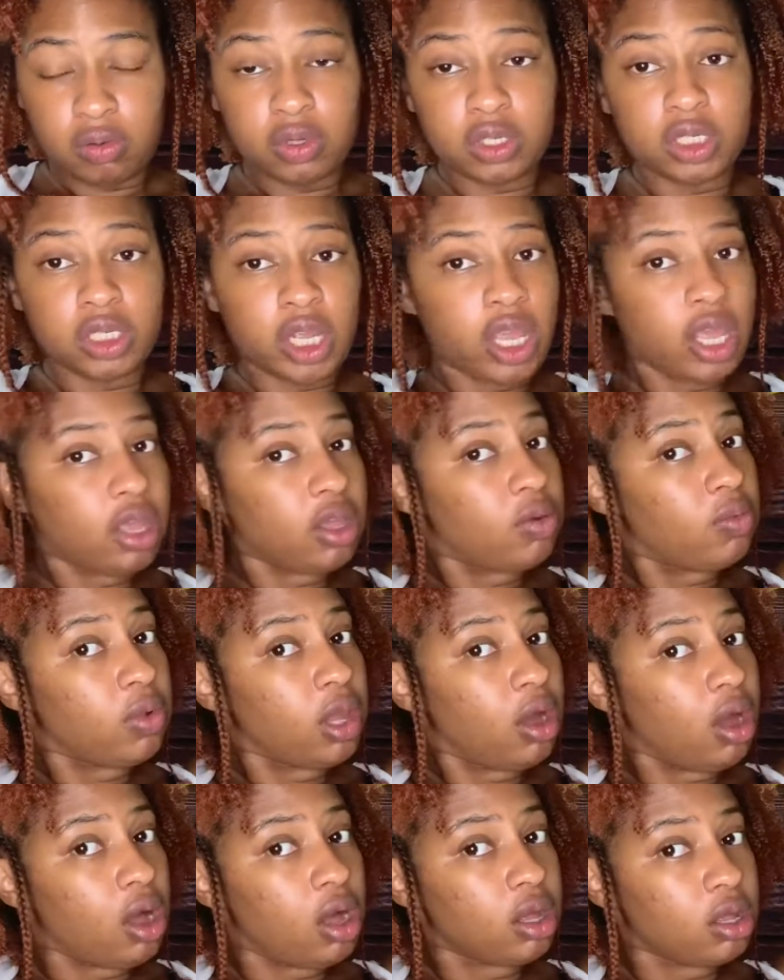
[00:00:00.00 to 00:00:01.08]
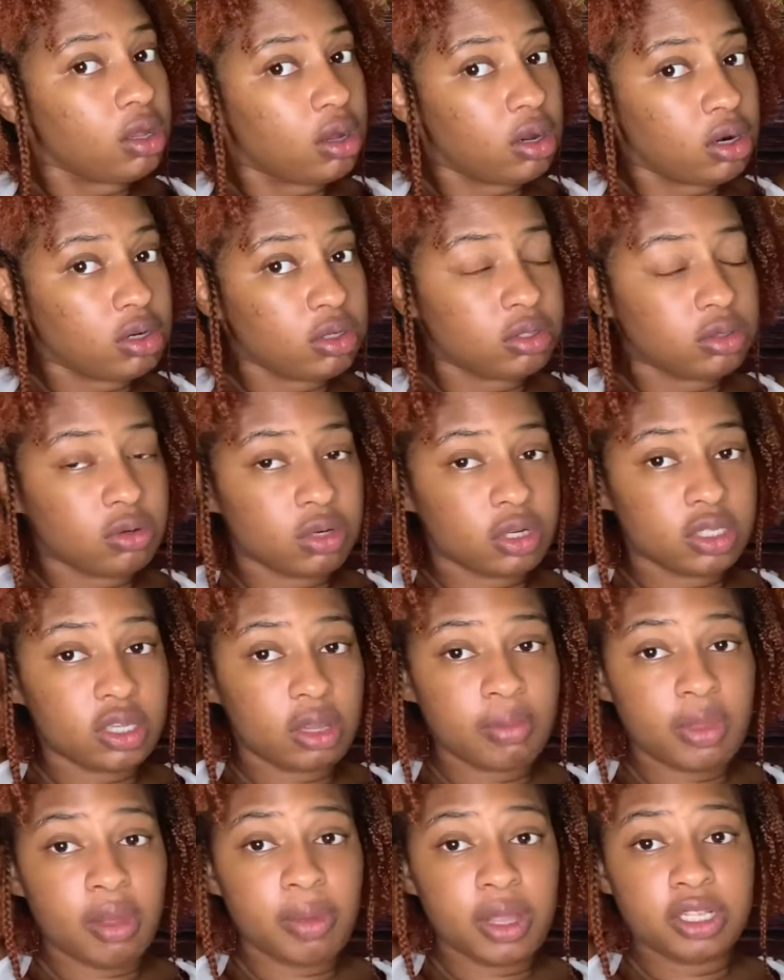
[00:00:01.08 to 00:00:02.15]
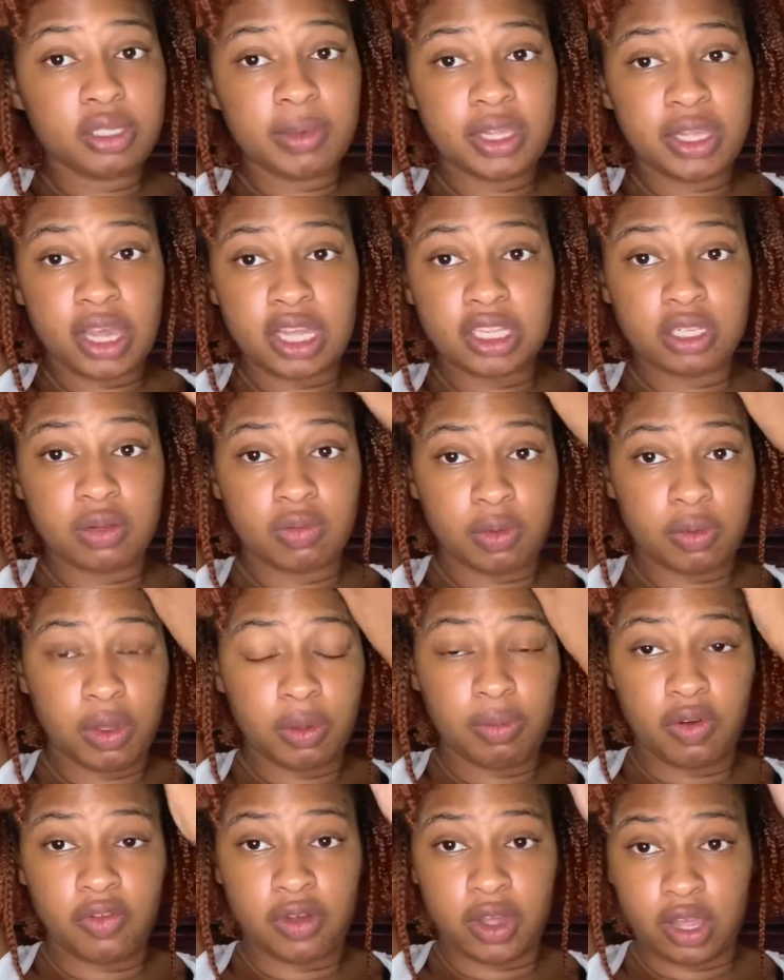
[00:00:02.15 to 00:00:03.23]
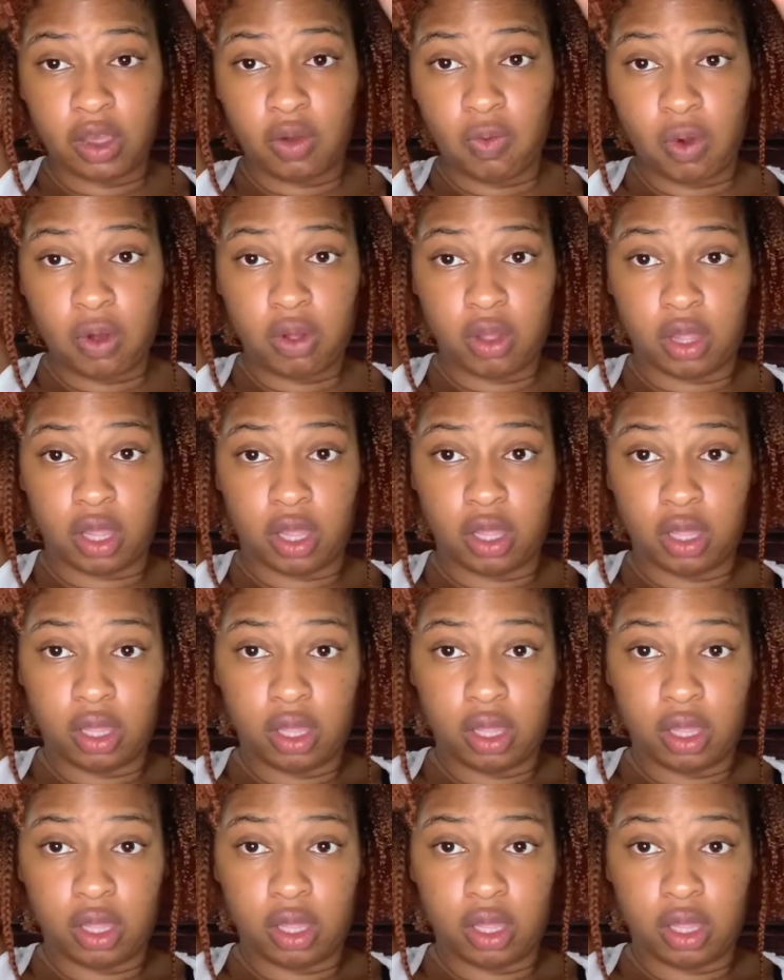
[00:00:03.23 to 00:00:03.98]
Well, shit, we all can go to the store because I'm not about to be guessing what people fucking want.